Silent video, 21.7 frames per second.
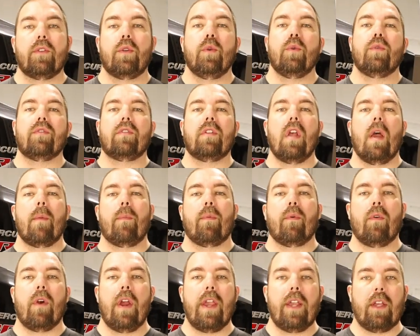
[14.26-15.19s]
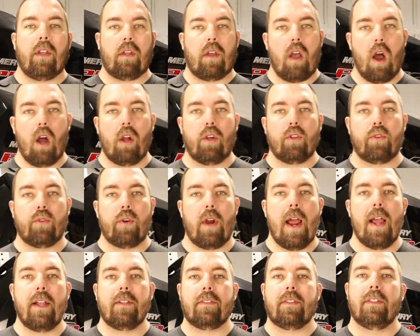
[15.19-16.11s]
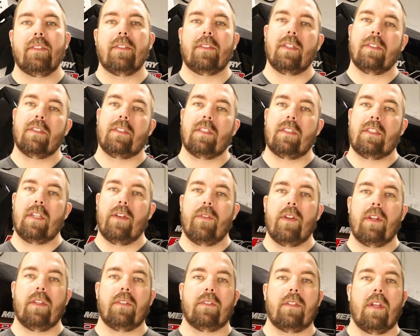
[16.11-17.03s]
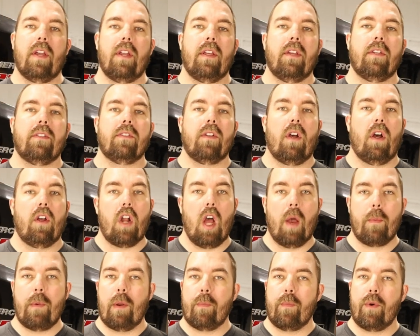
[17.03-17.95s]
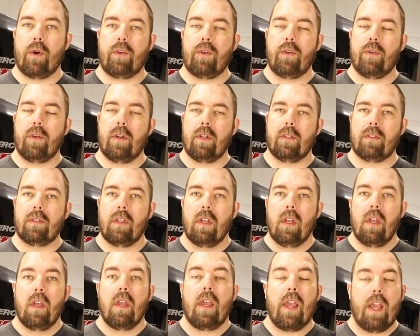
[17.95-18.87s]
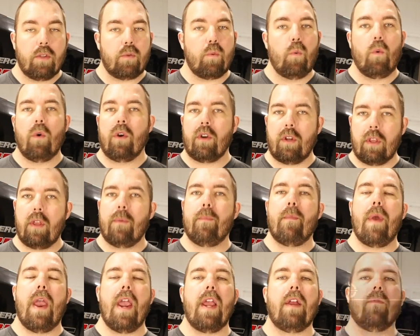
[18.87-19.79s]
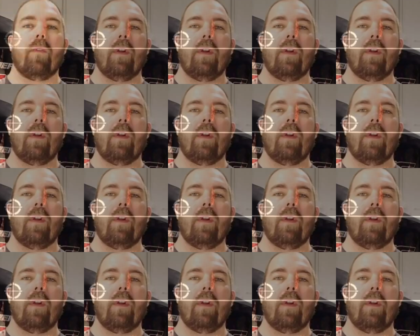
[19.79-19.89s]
to separate contrast and sensitivity settings on Humminbird units is one of the main